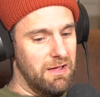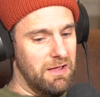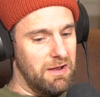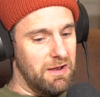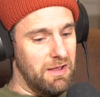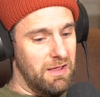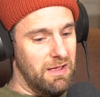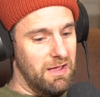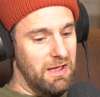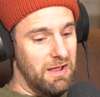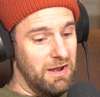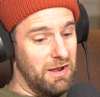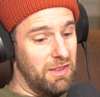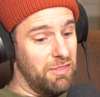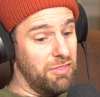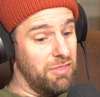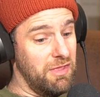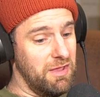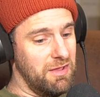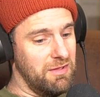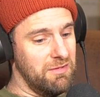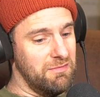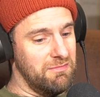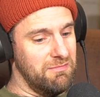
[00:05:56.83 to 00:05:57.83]
And I
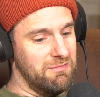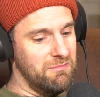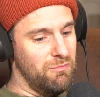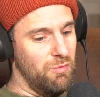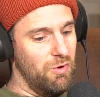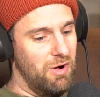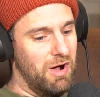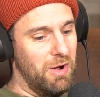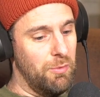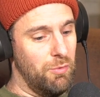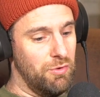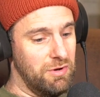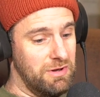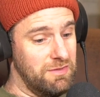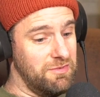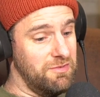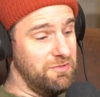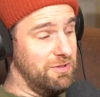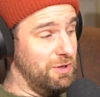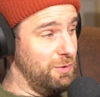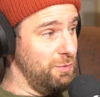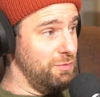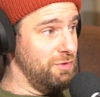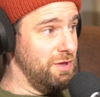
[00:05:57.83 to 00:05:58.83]
think what I wanted to
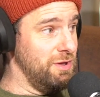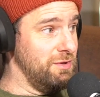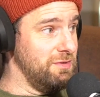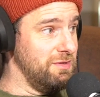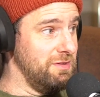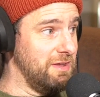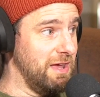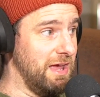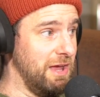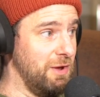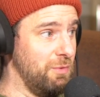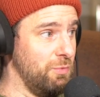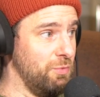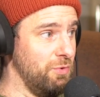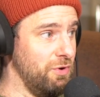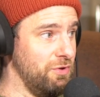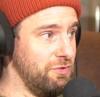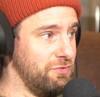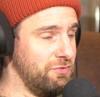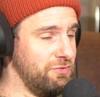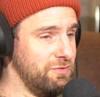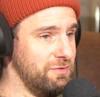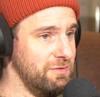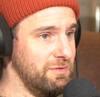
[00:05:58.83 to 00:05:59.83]
do with you today
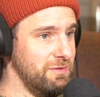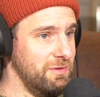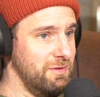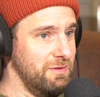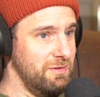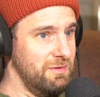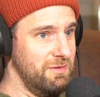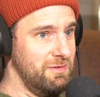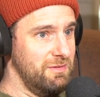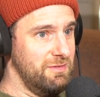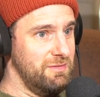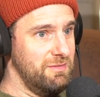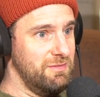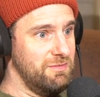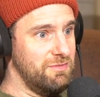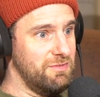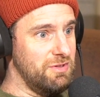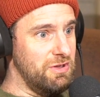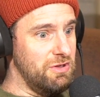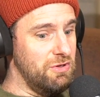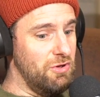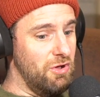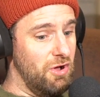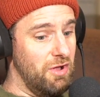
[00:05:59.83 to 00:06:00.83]
was
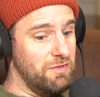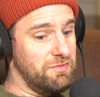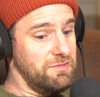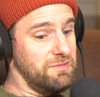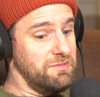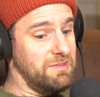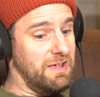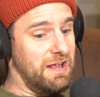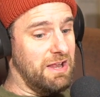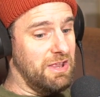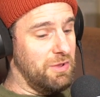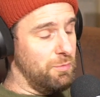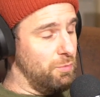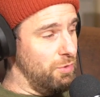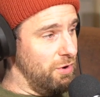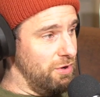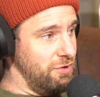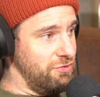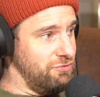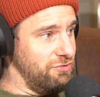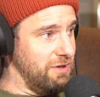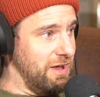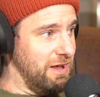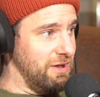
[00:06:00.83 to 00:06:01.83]
to not tell you what
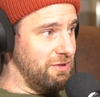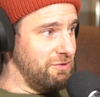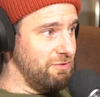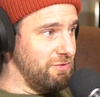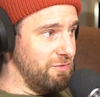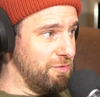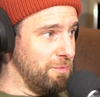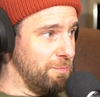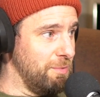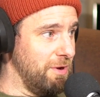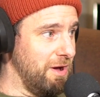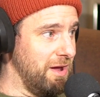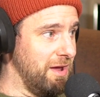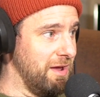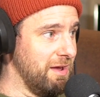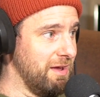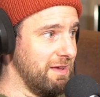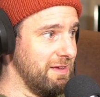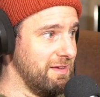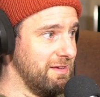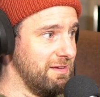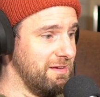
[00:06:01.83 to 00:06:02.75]
had changed on the bike